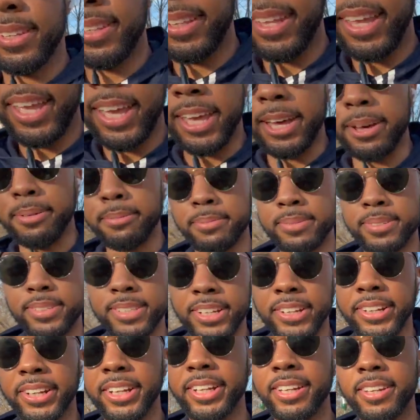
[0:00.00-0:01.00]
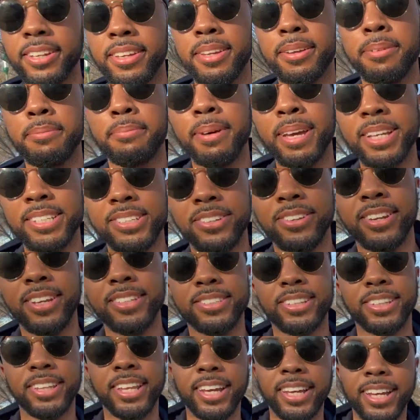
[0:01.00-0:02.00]
And Siri, make sure that
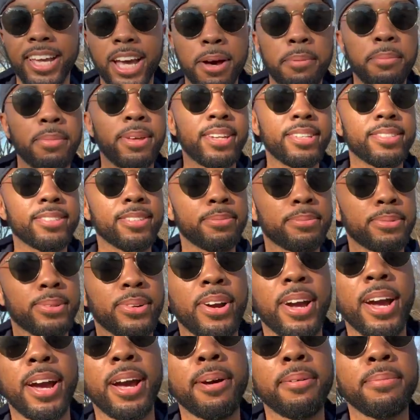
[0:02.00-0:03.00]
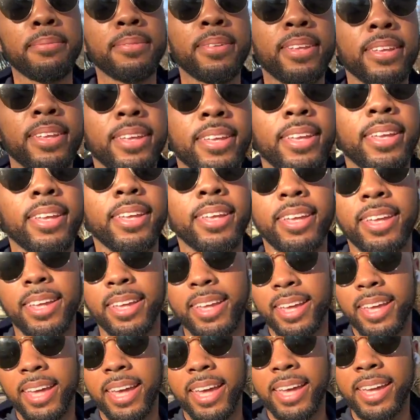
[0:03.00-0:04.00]
you like, comment, and subscribe.
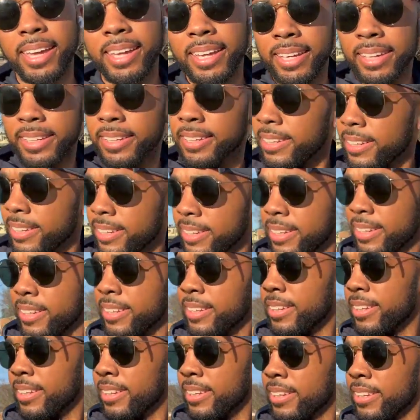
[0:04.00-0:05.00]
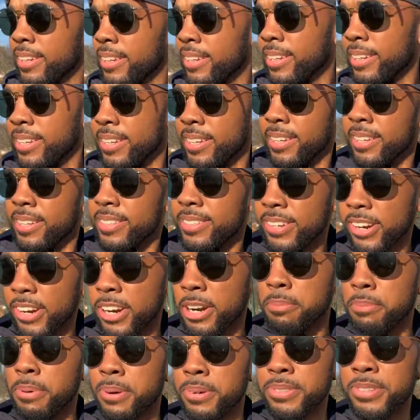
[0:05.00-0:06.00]
And turn
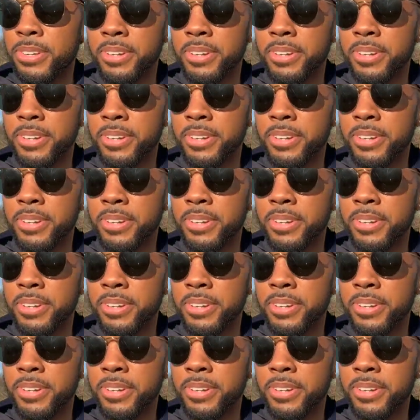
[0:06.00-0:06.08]
on post